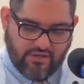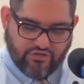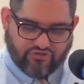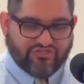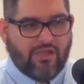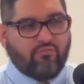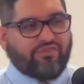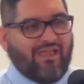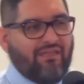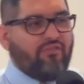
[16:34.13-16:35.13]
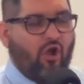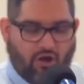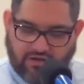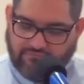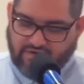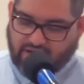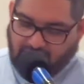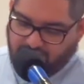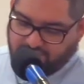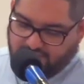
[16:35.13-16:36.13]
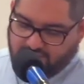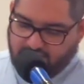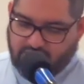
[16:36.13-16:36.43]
You see, within the Ark of the Covenant,